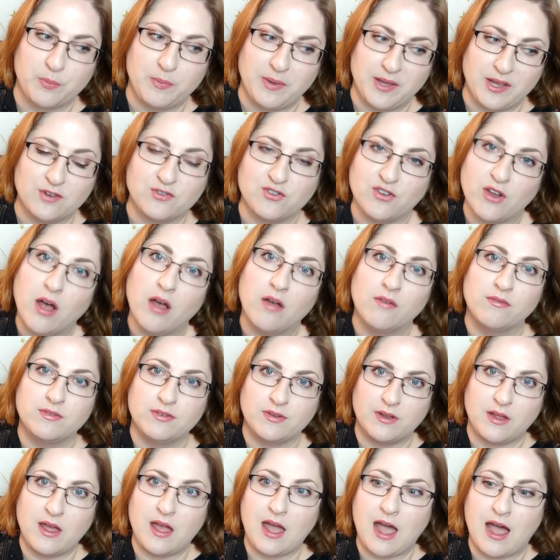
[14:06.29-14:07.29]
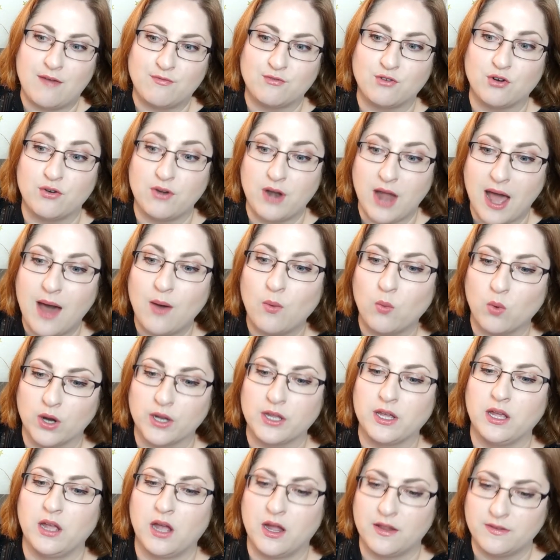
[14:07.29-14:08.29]
being shelved after not
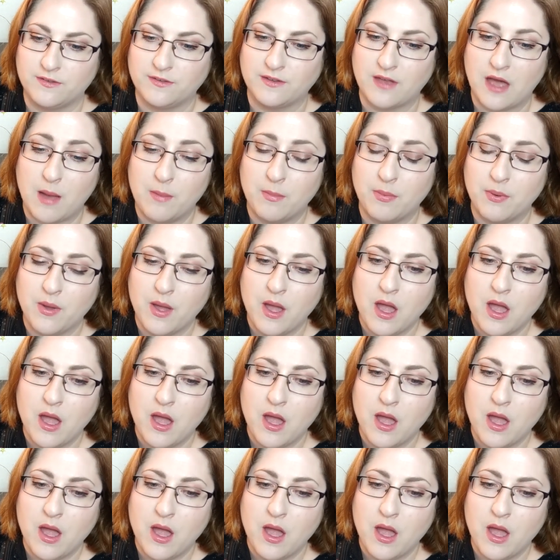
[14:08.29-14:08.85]
working on sub.